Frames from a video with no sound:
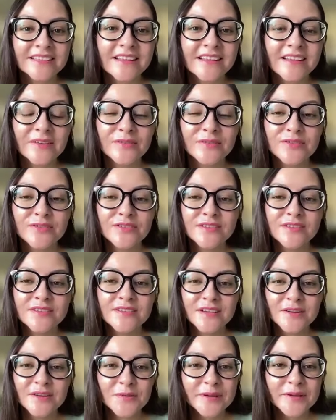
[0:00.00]
and I
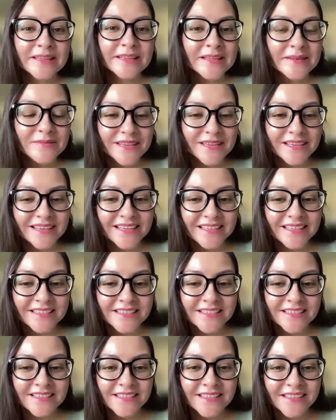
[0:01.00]
genuinely mean it.